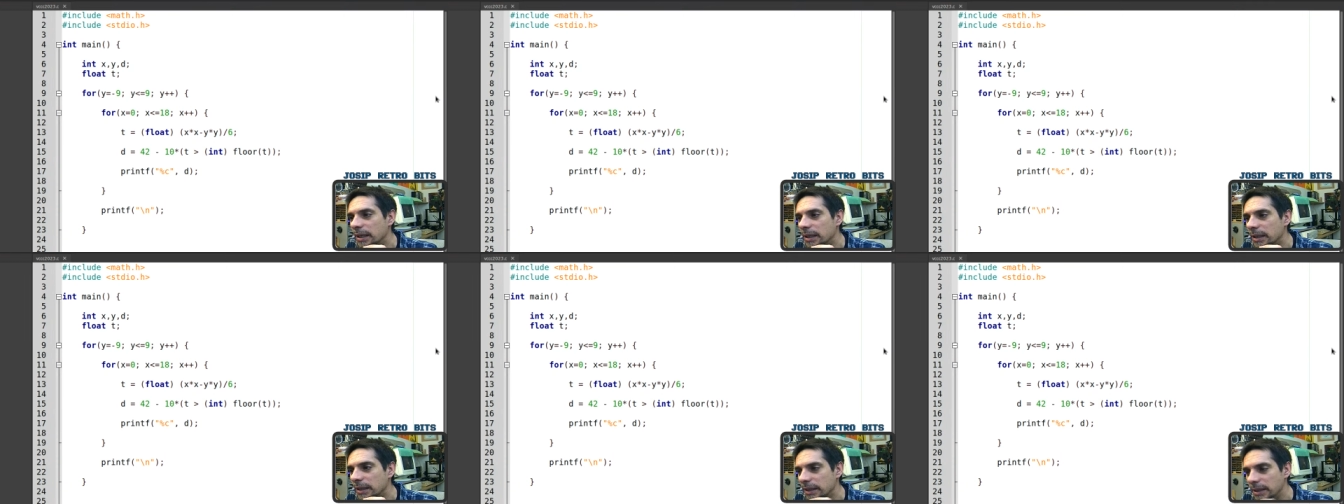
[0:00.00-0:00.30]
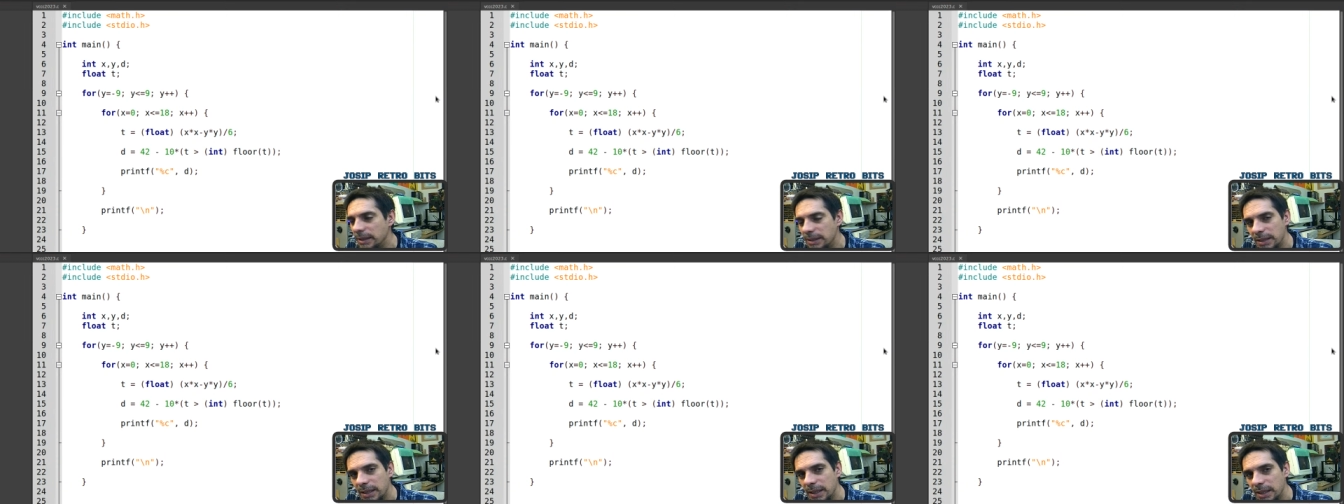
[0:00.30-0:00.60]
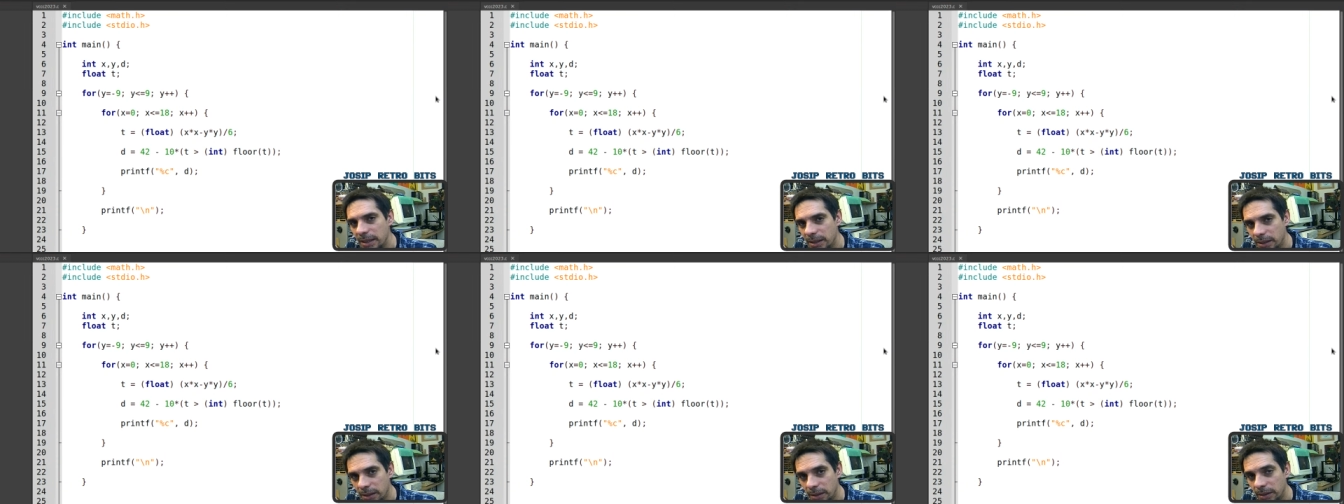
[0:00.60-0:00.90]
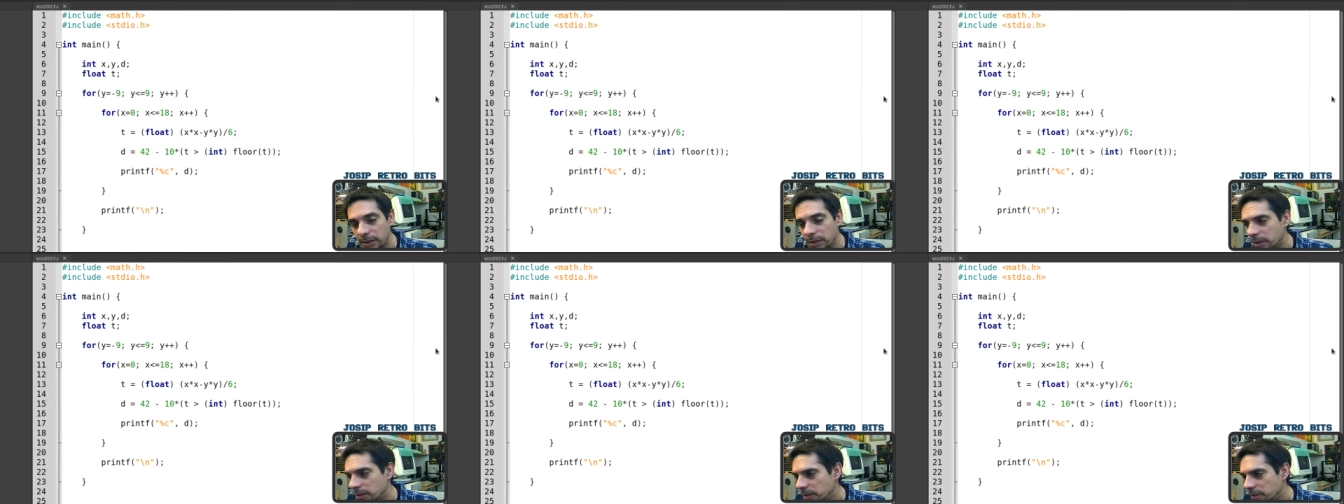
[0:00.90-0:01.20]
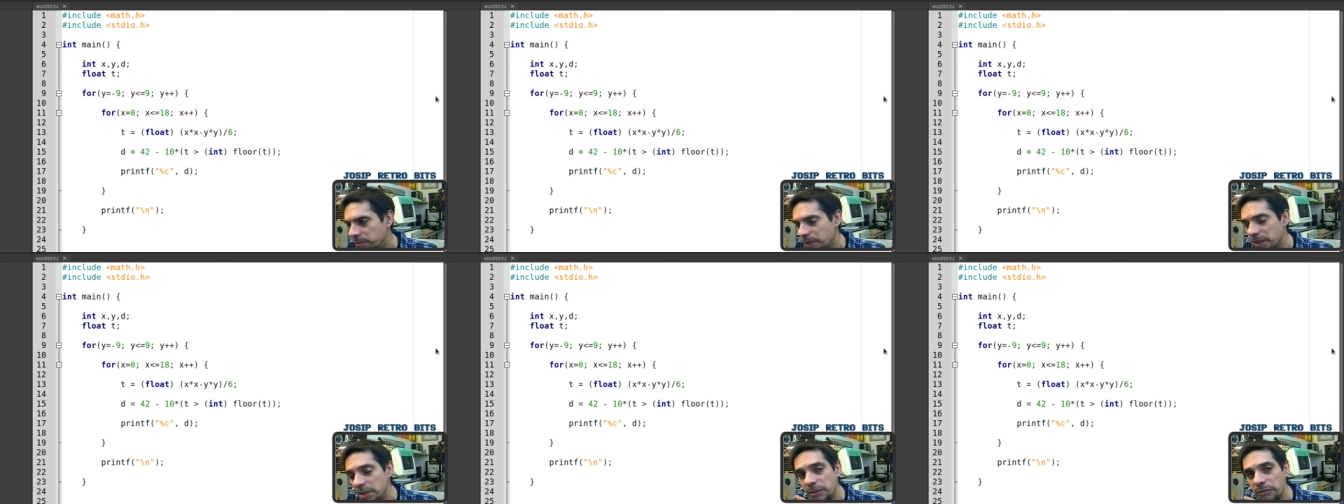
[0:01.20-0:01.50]
This here, this
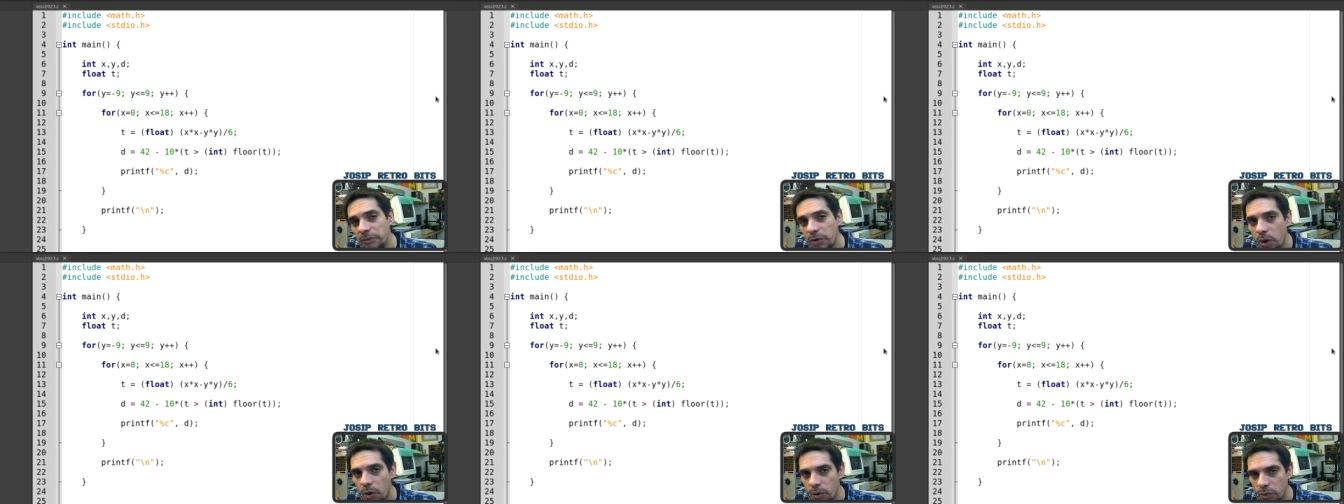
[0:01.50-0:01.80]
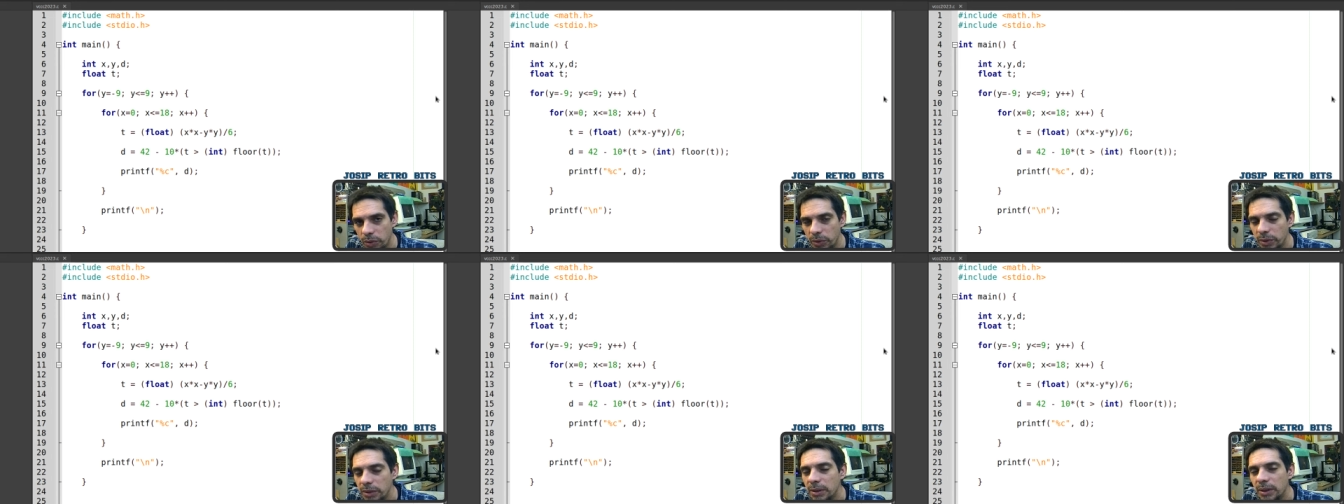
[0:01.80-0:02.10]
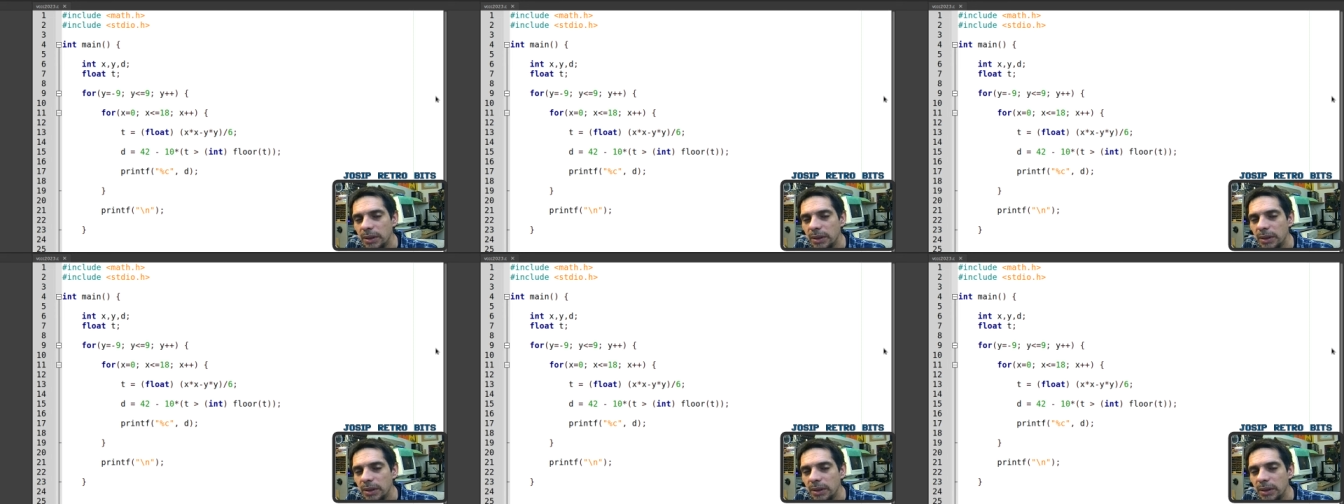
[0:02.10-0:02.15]
piece of code